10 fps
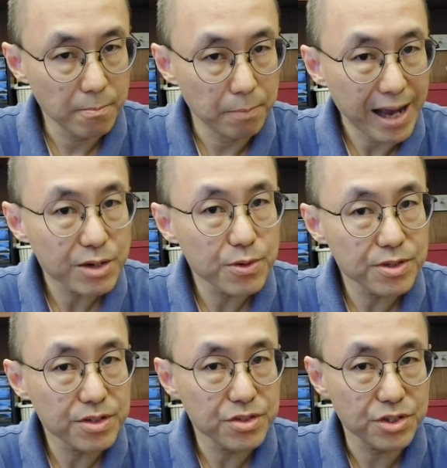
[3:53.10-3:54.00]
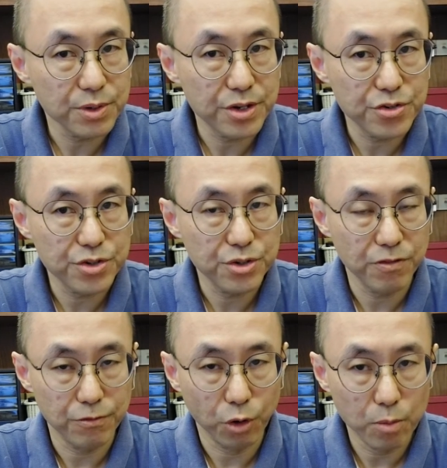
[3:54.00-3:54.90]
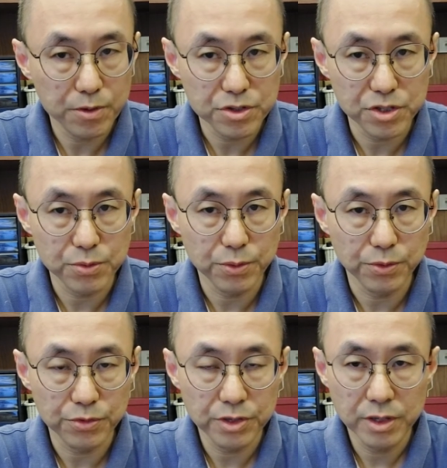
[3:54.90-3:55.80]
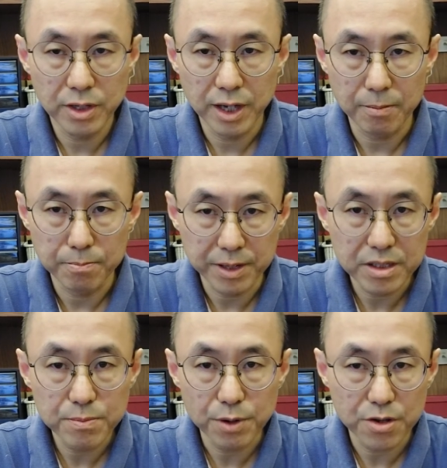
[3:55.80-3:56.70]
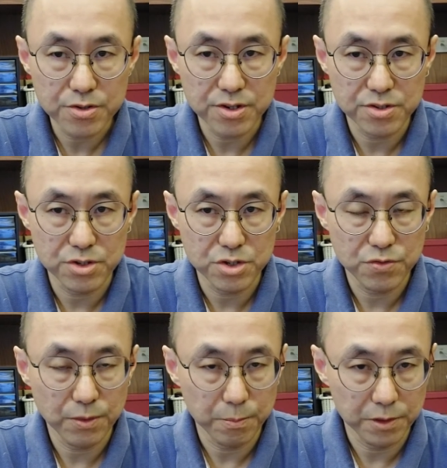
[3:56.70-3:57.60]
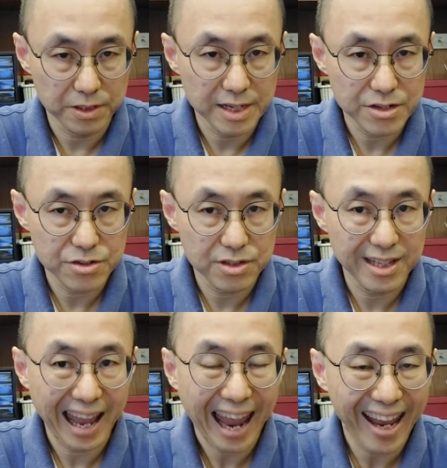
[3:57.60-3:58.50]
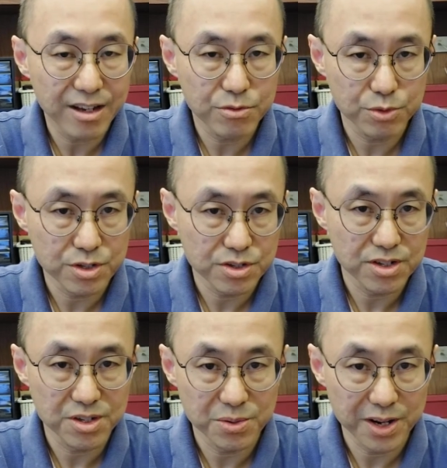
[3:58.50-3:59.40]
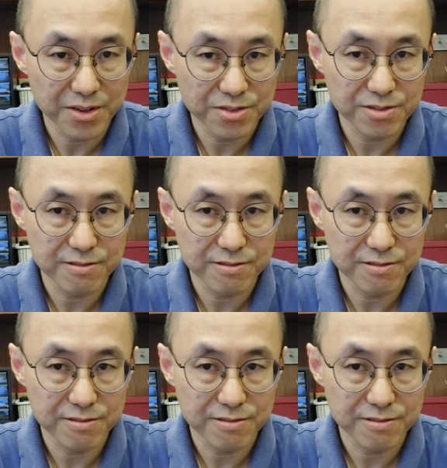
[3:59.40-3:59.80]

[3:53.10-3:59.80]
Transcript: backward integration of raw materials, and better processes for production and regeneration.